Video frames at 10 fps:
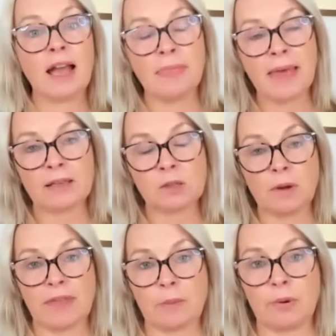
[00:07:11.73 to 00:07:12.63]
And that's
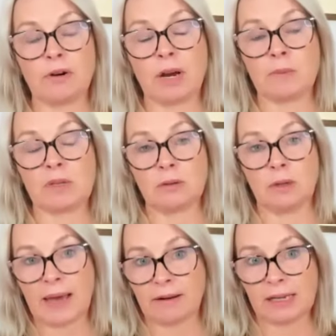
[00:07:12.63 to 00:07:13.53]
what that program is
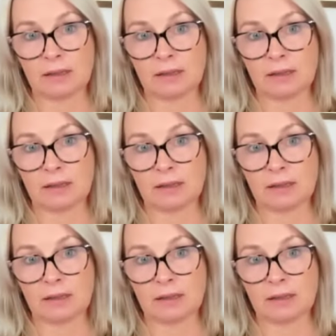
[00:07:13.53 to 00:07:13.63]
all about.